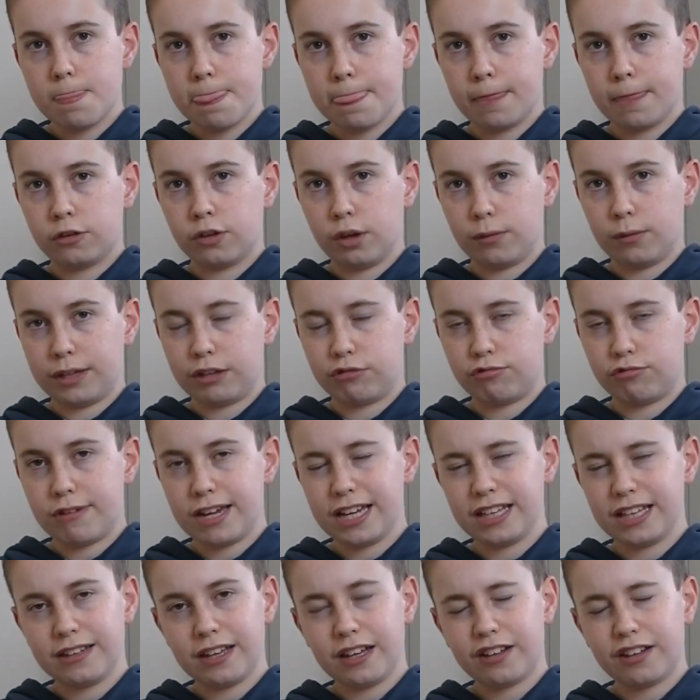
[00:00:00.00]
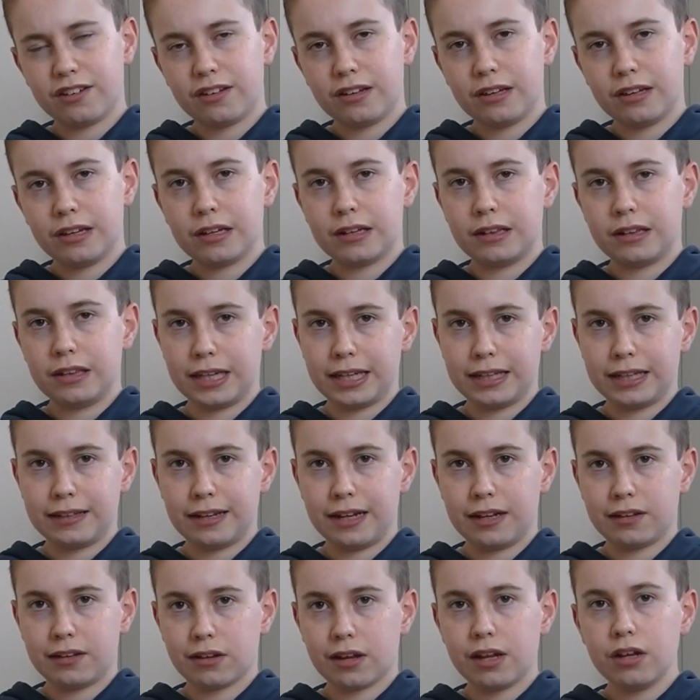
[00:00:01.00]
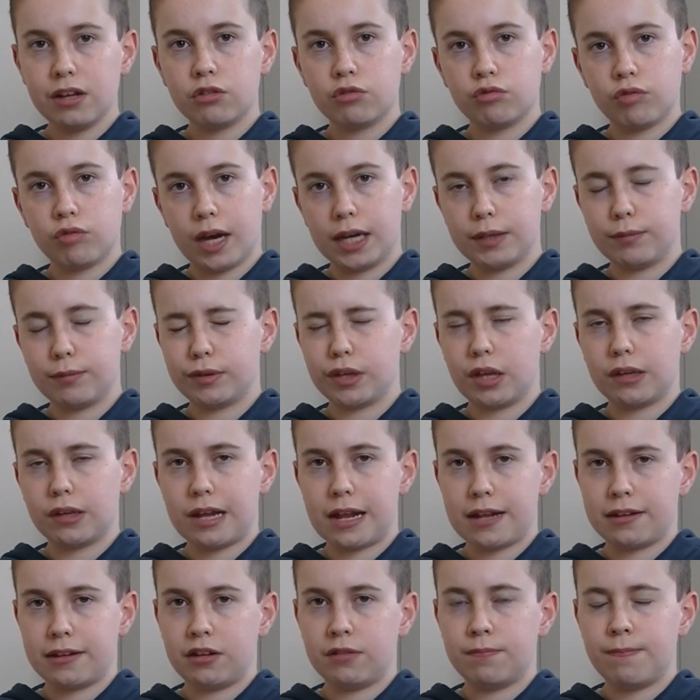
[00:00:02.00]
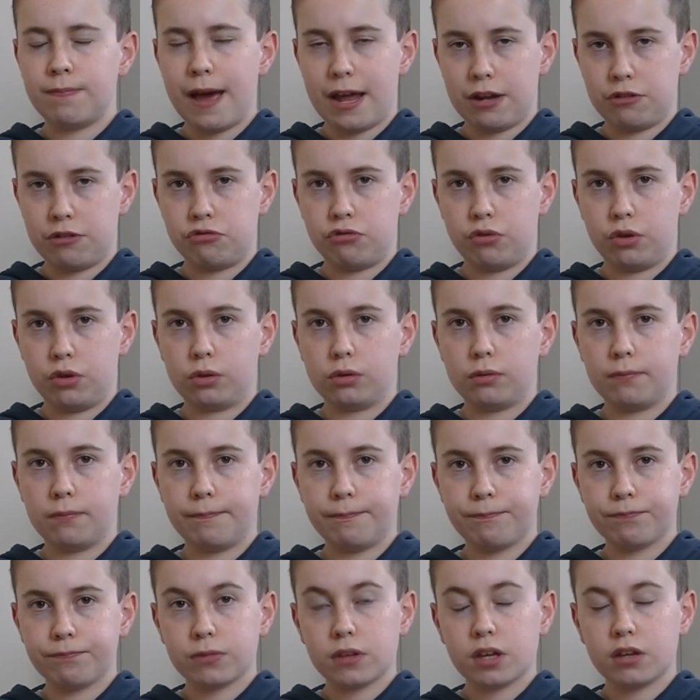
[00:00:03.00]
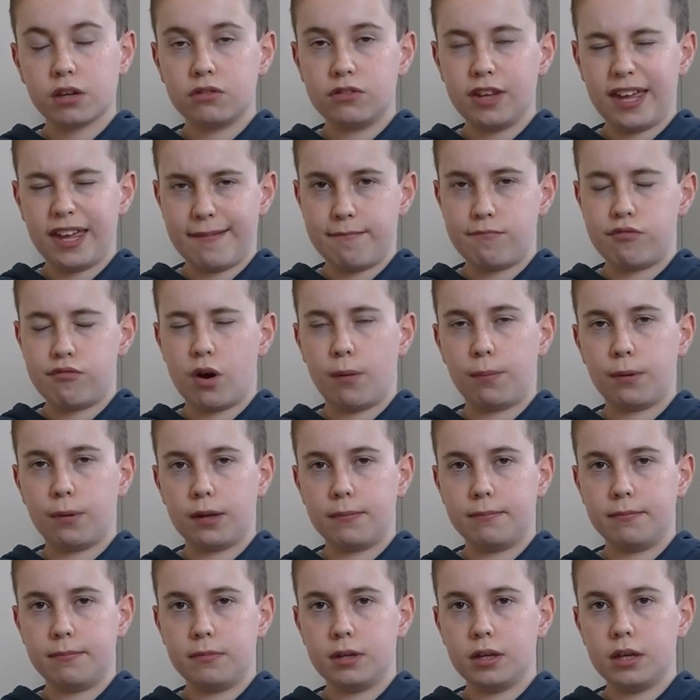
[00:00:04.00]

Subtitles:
So he drained it, cleaned it and tried with unadded petrol. Same problem.